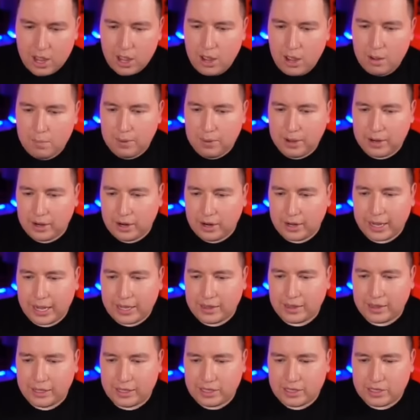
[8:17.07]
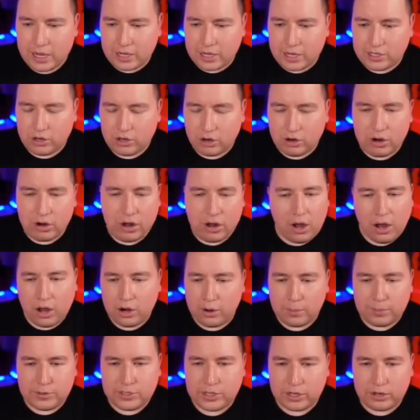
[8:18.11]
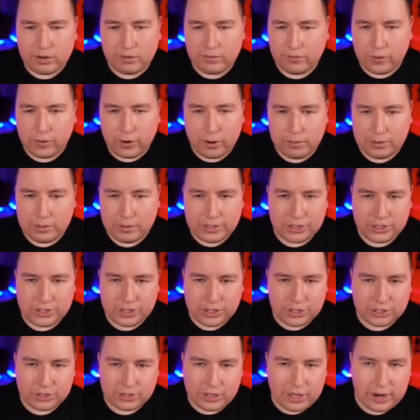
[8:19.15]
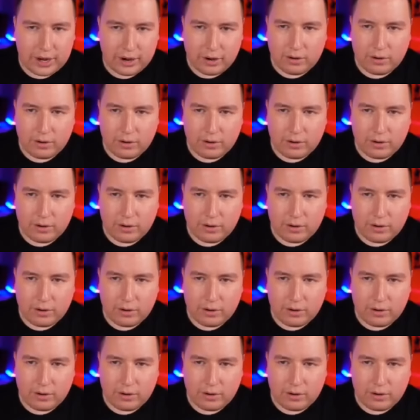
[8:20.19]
But again, these guys aren't 100% confirmed. It's just there.